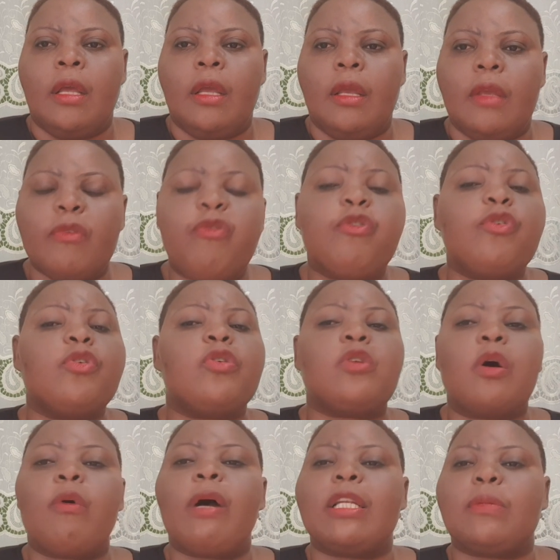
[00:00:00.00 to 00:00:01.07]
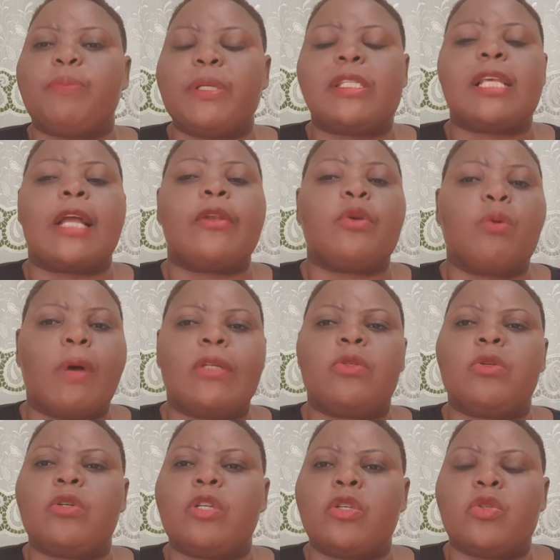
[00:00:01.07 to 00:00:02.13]
if you don't want peace and you want
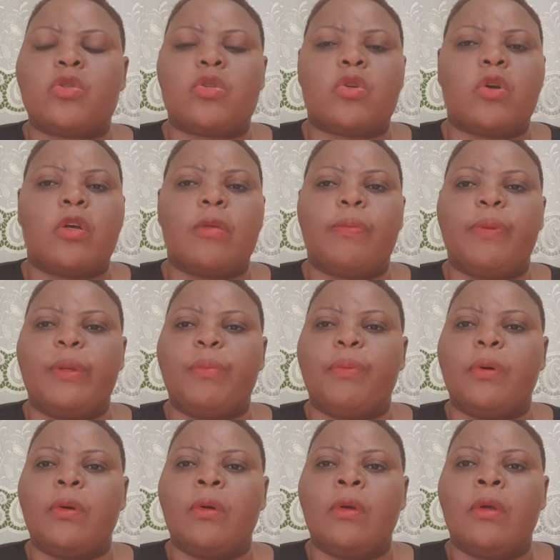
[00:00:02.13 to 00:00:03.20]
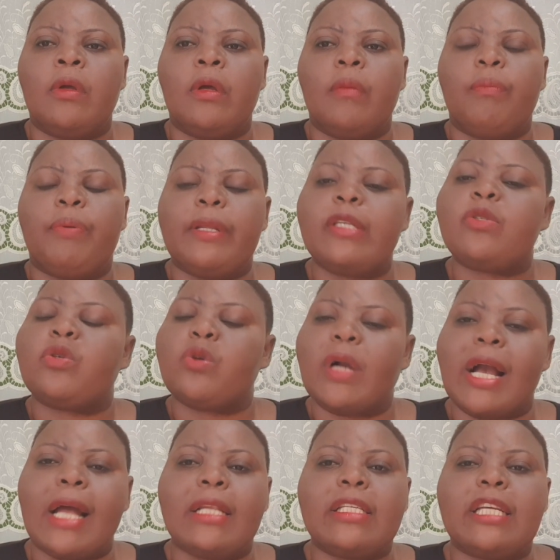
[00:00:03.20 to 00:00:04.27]
to destroy people, please, you
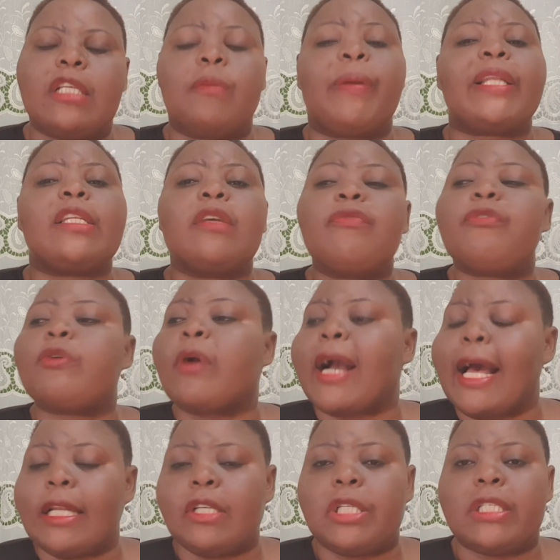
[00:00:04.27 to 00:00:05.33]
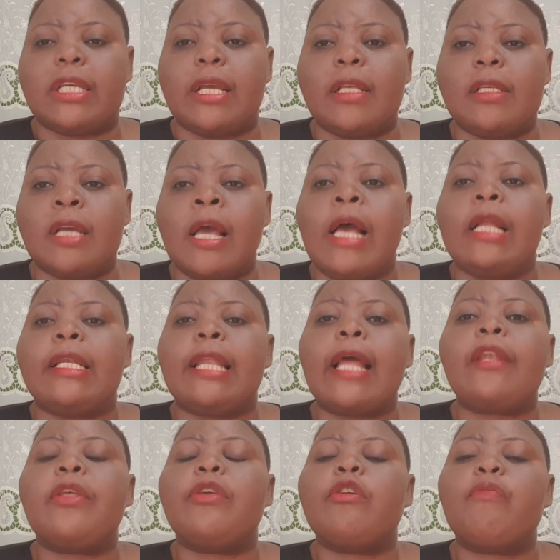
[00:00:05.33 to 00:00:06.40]
can change. But if you can't change,
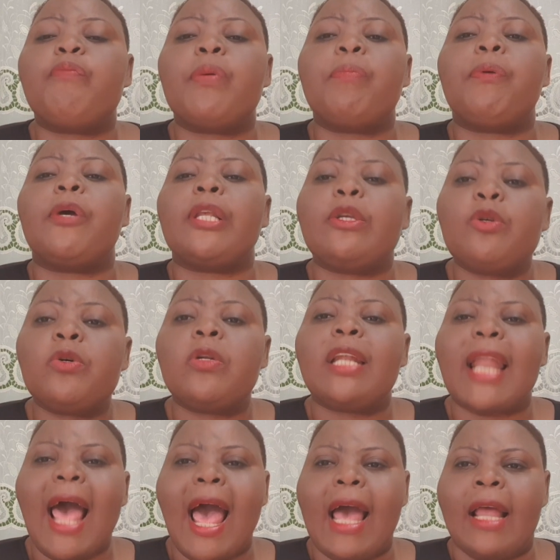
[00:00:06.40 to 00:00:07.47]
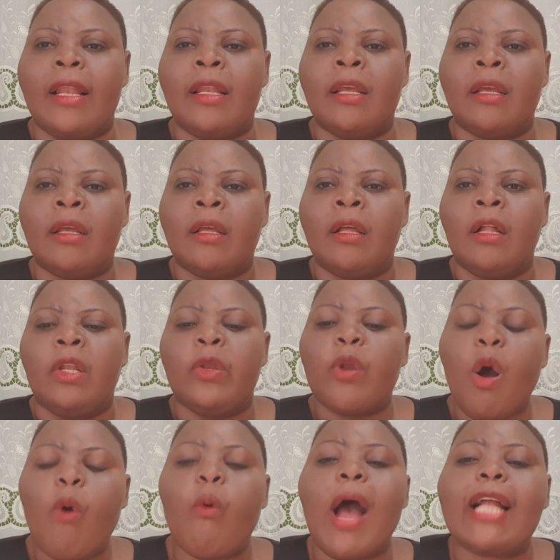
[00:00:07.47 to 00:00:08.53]
then you people, you learn.
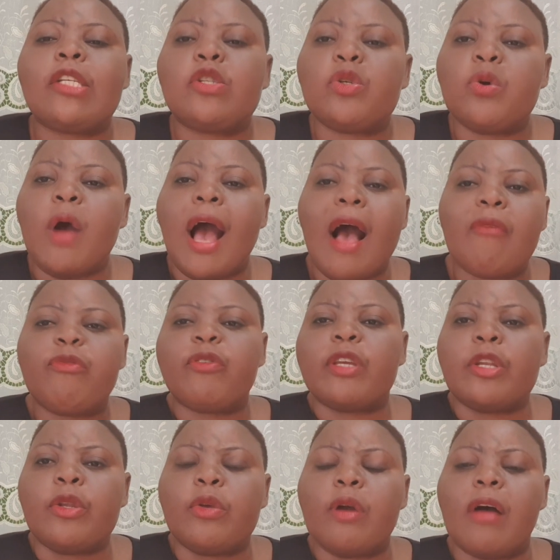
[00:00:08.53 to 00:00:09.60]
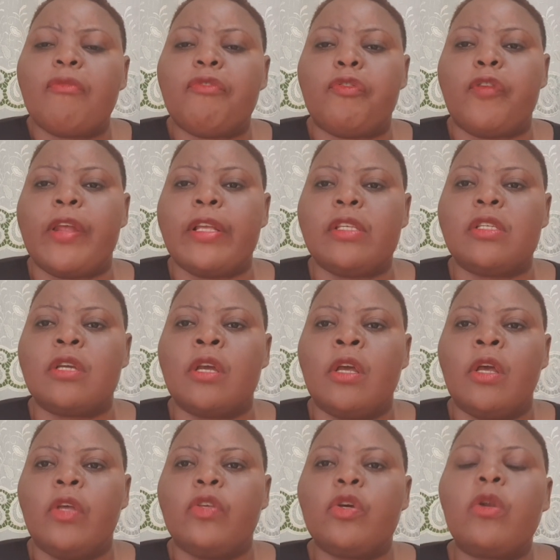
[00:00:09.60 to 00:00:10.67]
Know what you have in your village.
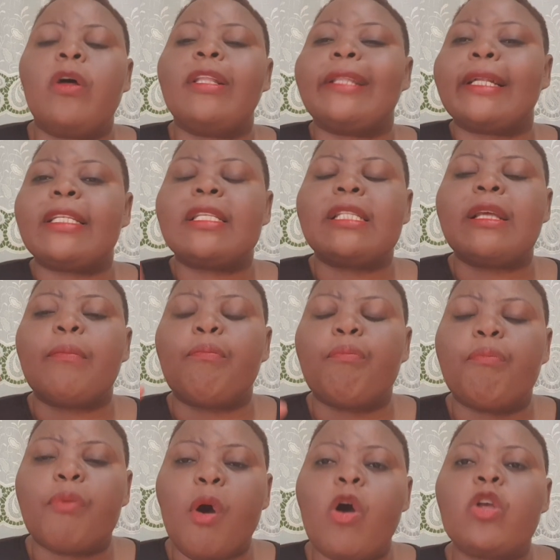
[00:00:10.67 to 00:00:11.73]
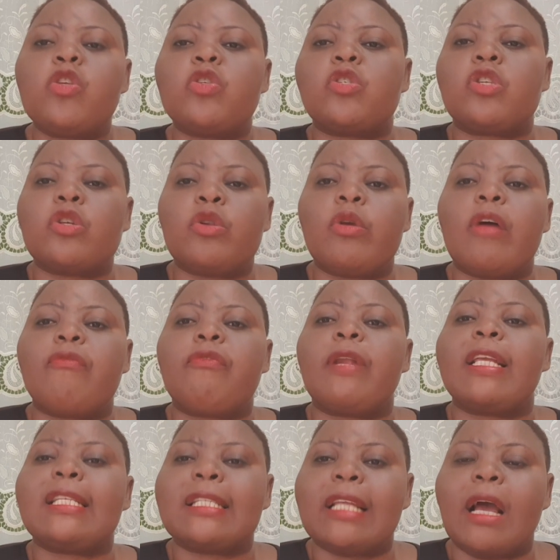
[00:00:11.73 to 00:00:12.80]
You know that the boys in your
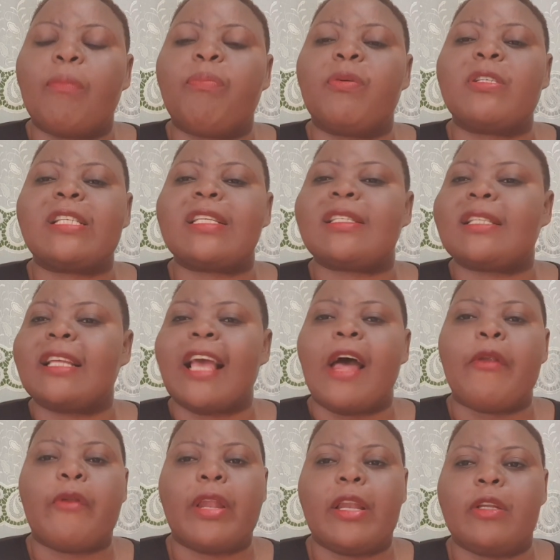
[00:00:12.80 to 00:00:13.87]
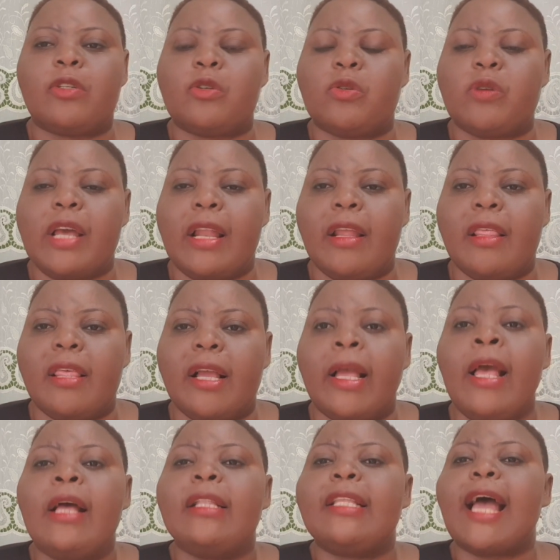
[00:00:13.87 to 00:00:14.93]
village, they are possessed, they are ready to do anything.
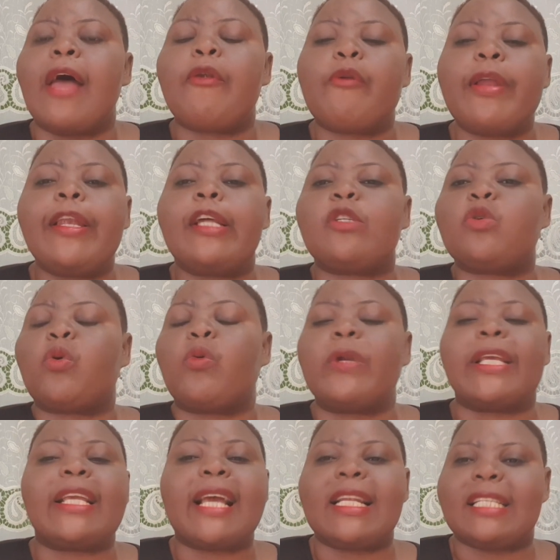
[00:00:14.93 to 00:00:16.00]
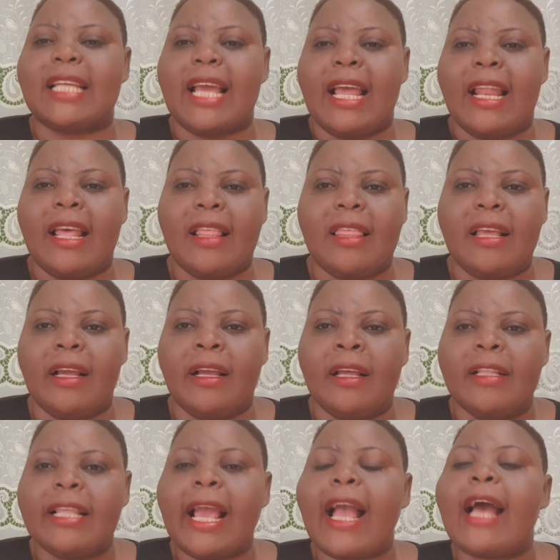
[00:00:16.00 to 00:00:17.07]
They are ready to create anything.
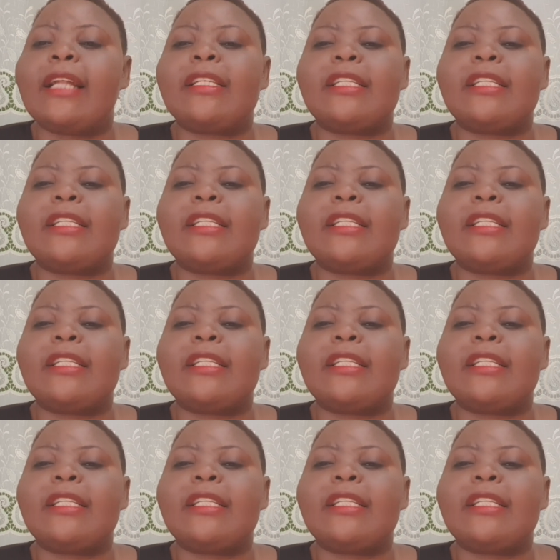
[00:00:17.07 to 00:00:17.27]
They can